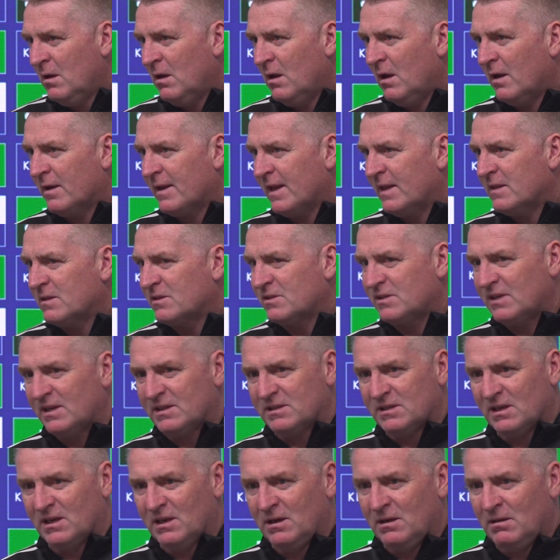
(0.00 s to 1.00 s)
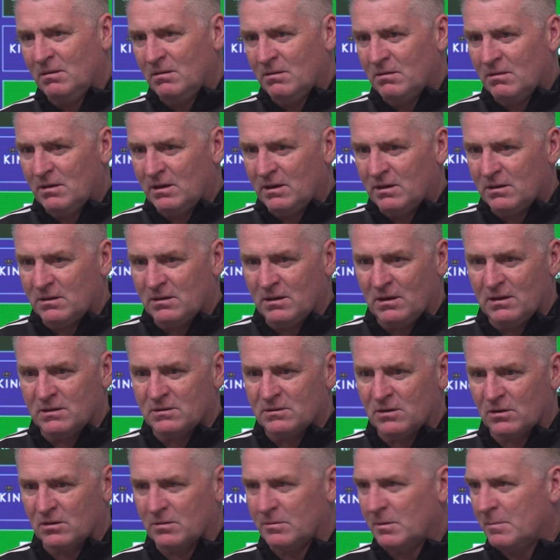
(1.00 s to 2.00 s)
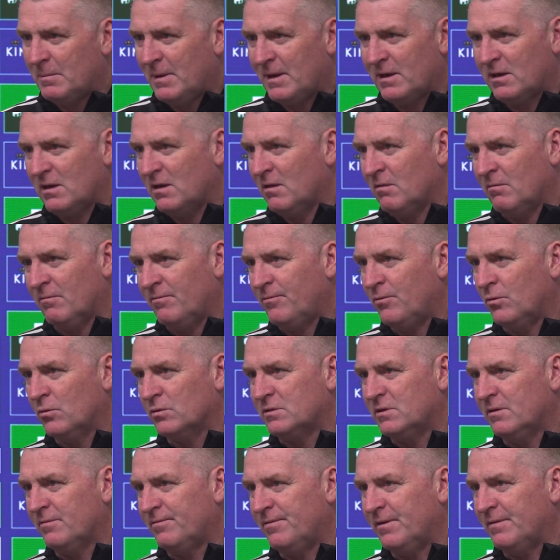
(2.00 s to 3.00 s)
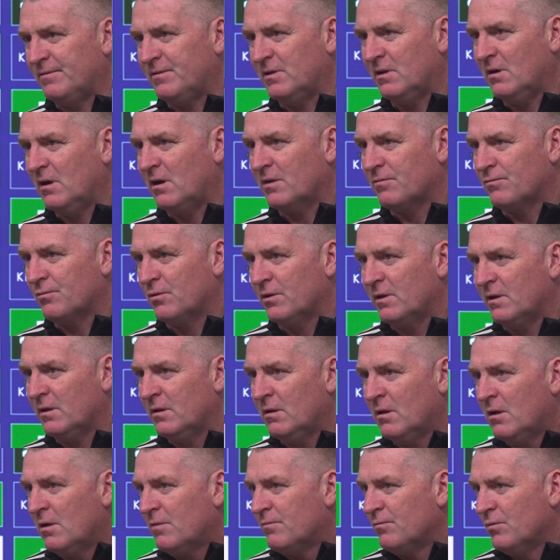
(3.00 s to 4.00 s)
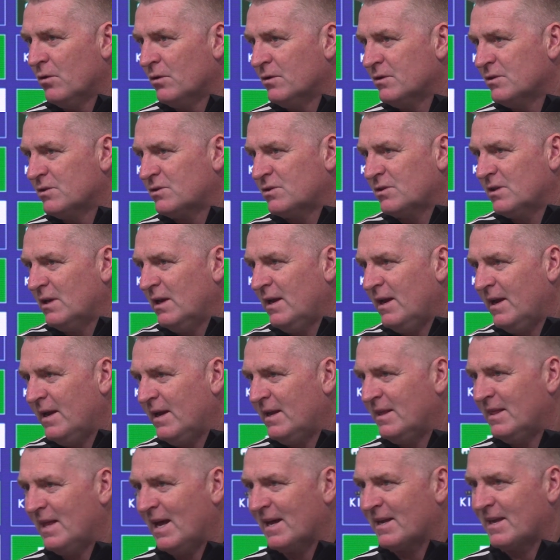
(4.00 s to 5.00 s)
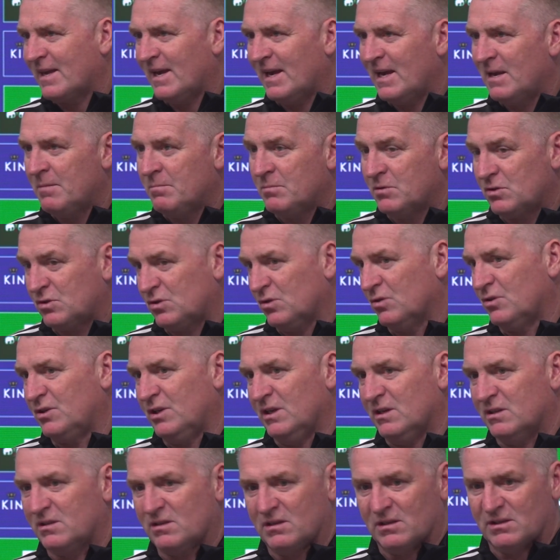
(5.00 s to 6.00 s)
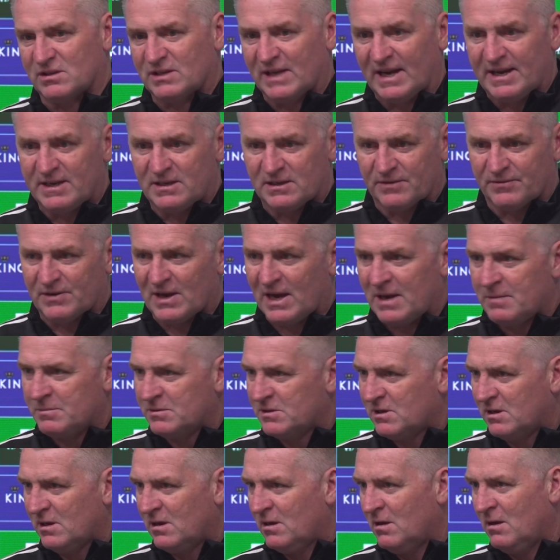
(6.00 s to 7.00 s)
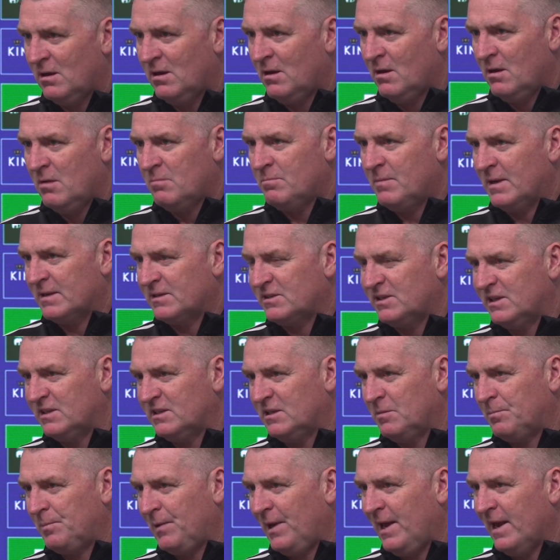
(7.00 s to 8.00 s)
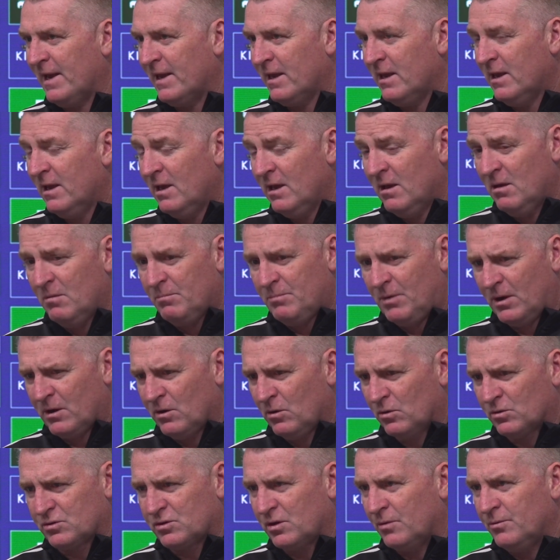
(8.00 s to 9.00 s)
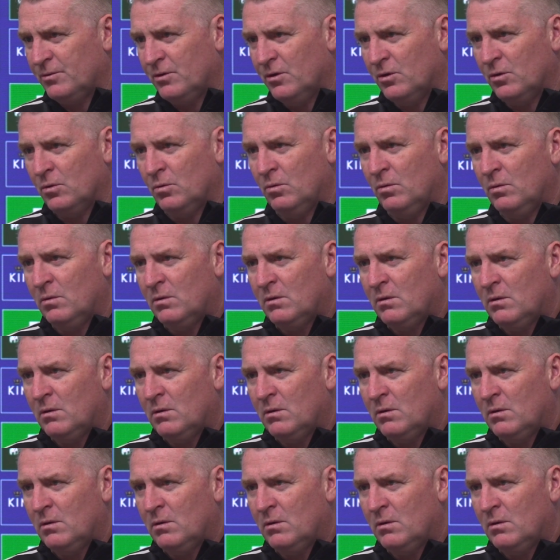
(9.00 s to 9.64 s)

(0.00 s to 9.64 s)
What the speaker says: against City. He's not going to be making 40 or 50 yard runs in that game, such is the state of games that Man City play. But I also knew